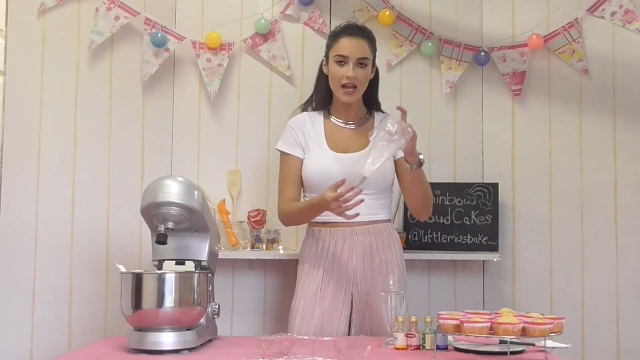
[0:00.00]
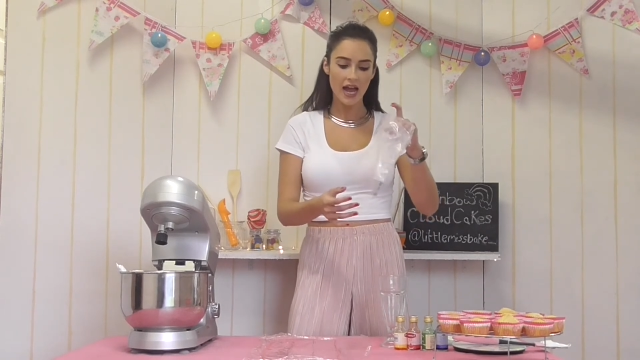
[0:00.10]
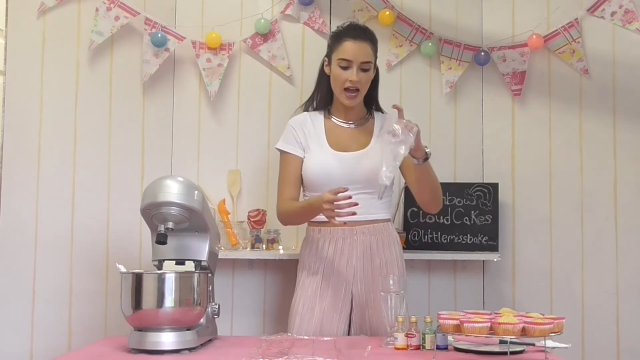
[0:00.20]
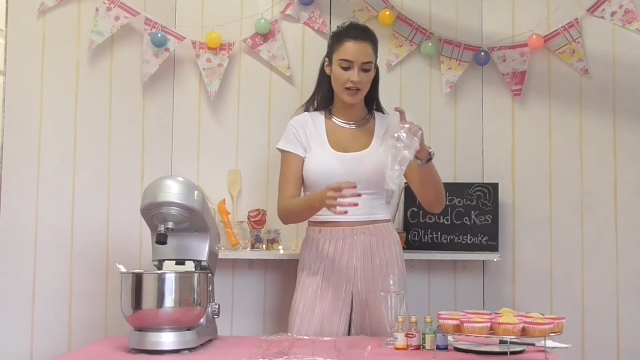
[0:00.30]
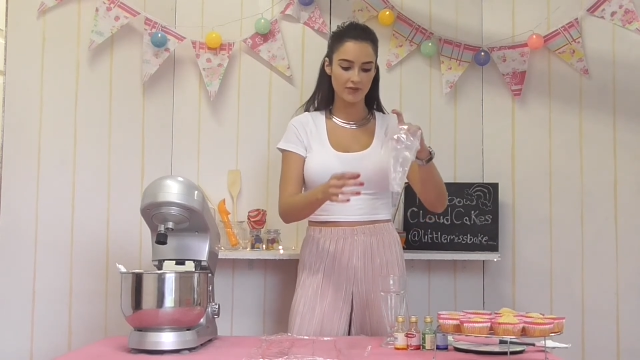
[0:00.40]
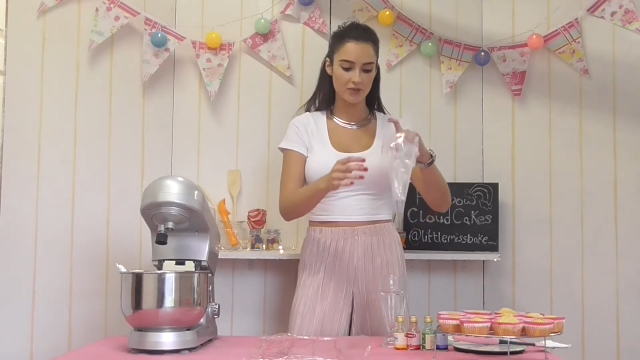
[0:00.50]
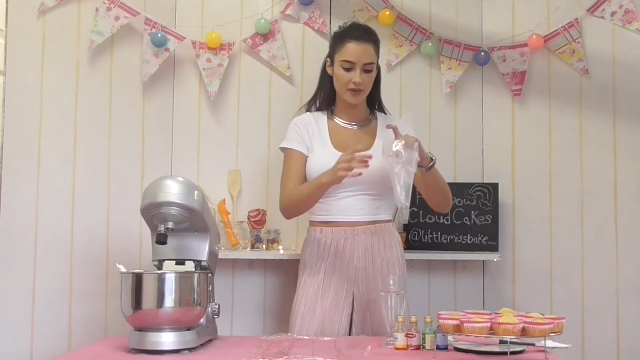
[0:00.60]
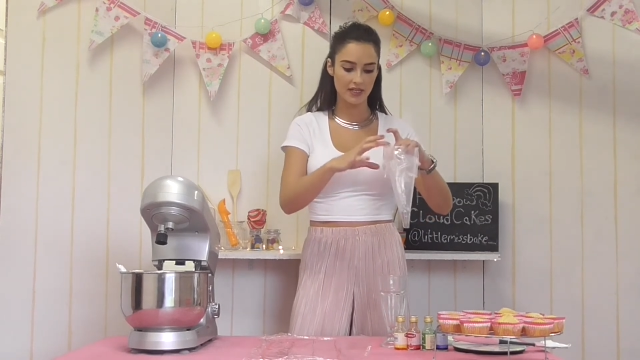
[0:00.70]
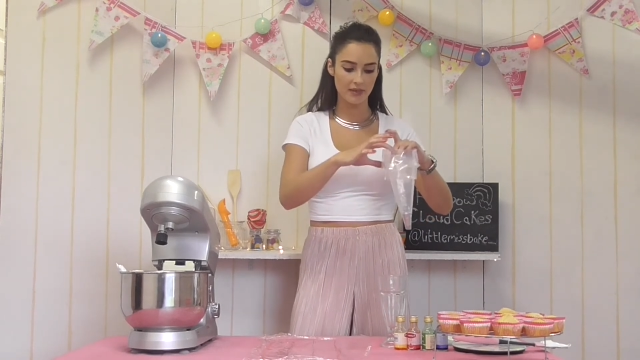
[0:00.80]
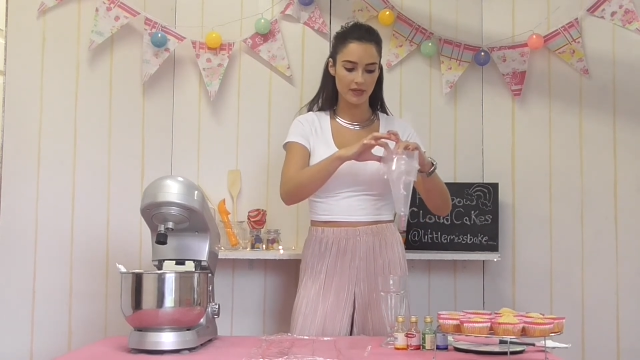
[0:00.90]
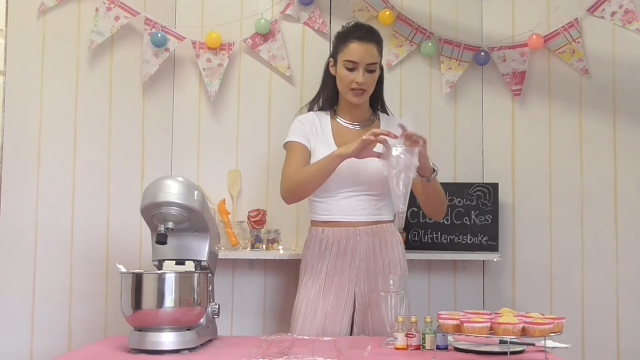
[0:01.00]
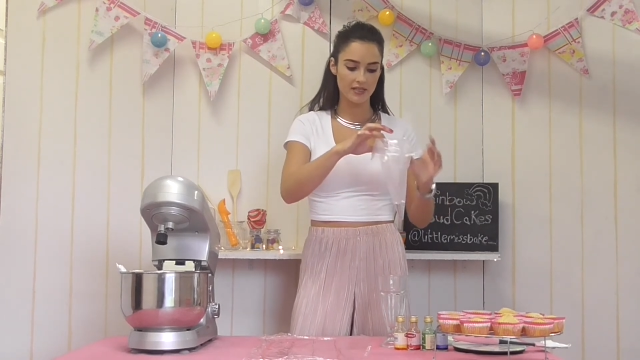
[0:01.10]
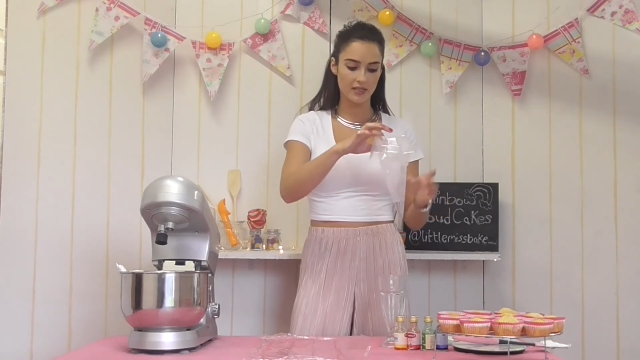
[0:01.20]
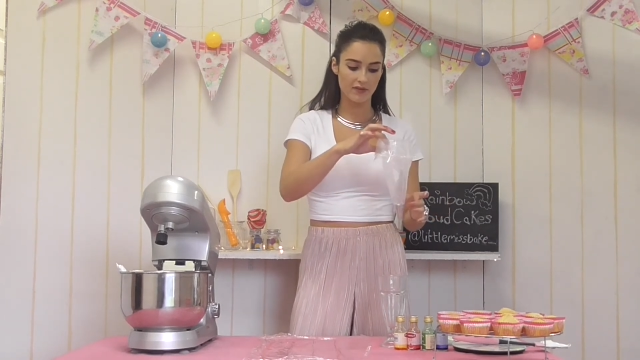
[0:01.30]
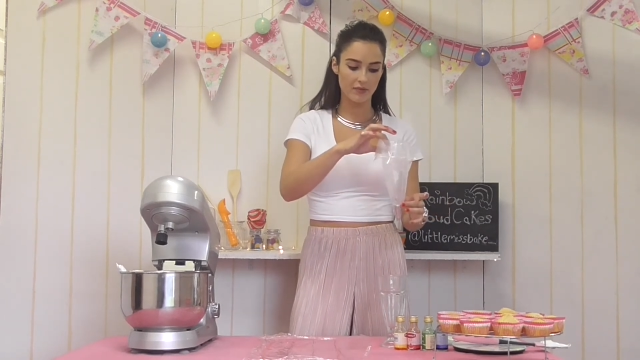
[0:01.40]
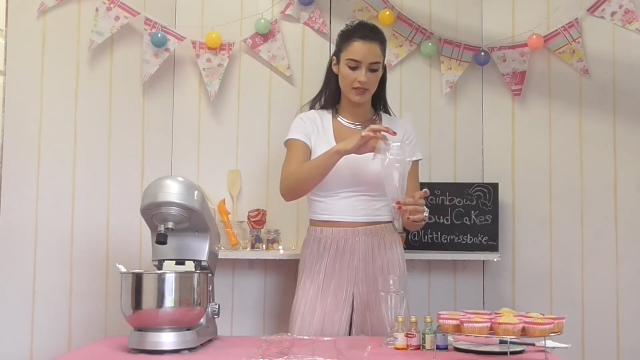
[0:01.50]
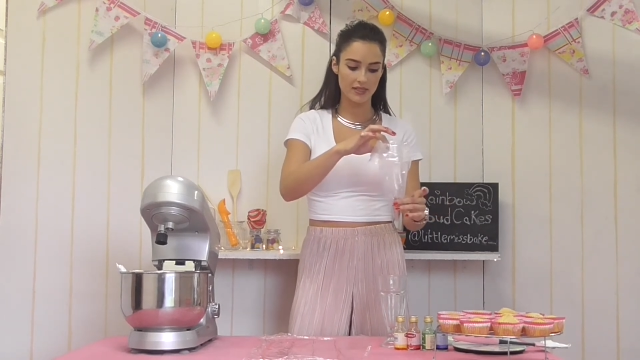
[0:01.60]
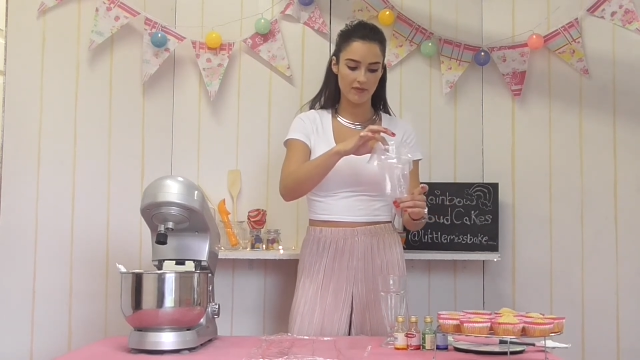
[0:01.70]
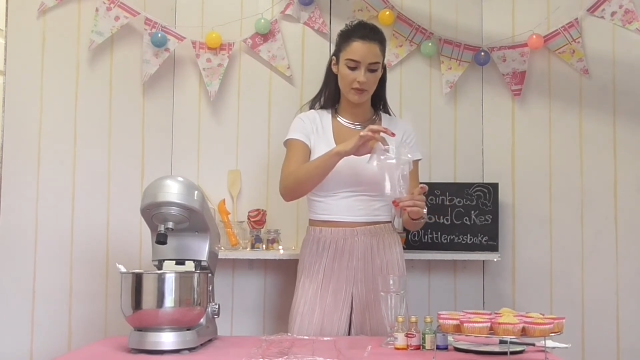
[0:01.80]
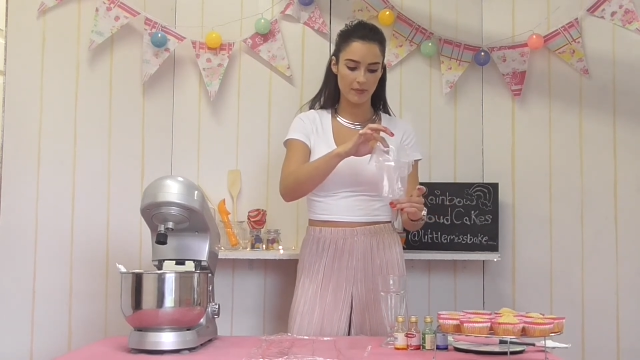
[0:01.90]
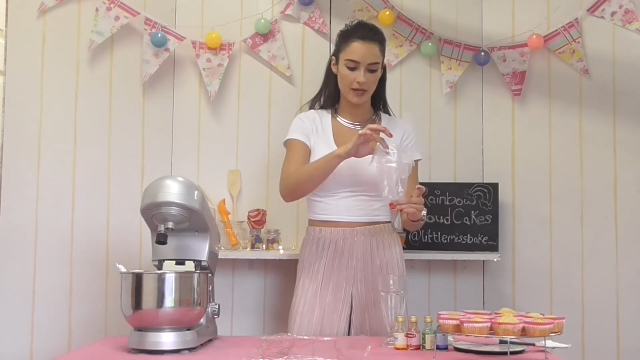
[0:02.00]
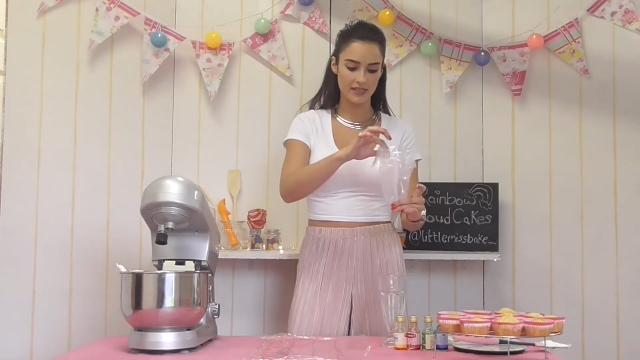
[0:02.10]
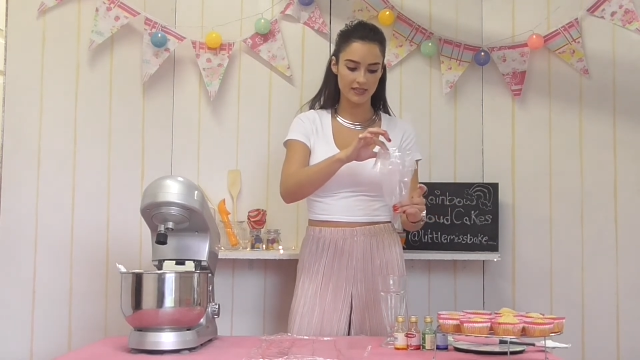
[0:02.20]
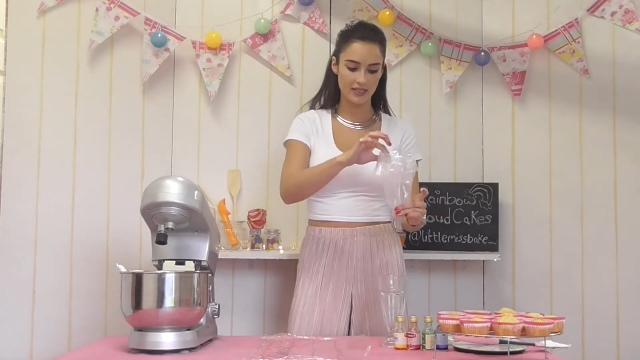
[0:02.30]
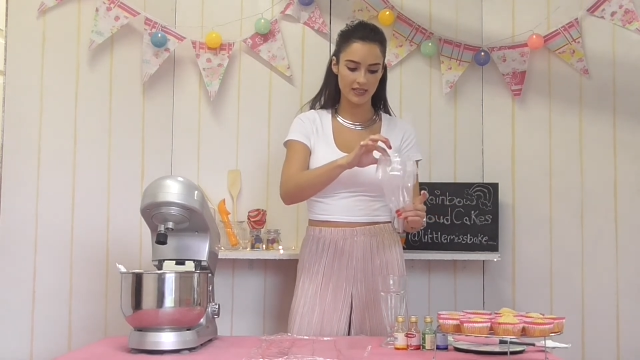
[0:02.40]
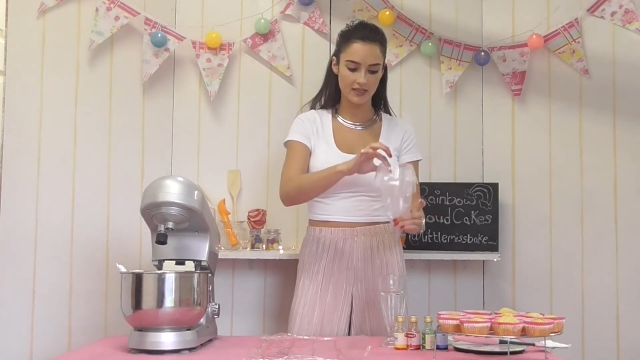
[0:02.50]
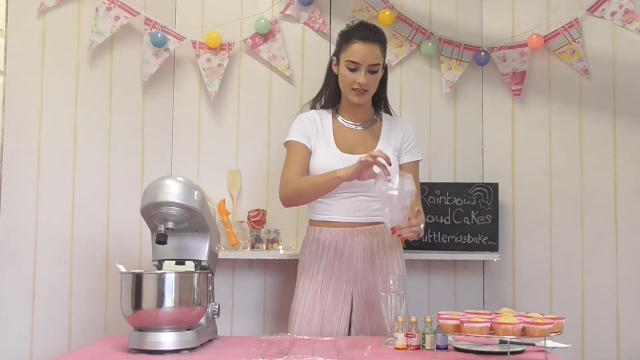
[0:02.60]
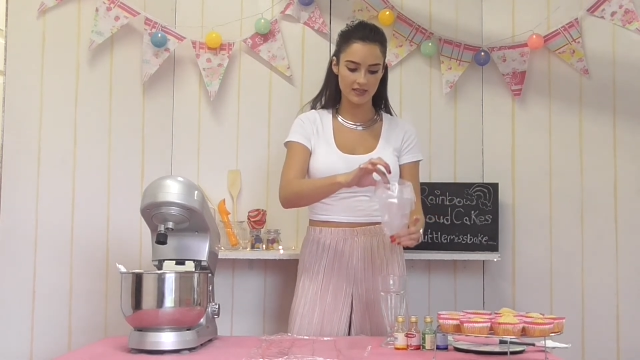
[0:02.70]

And I've just made it a bit easier for myself by placing it in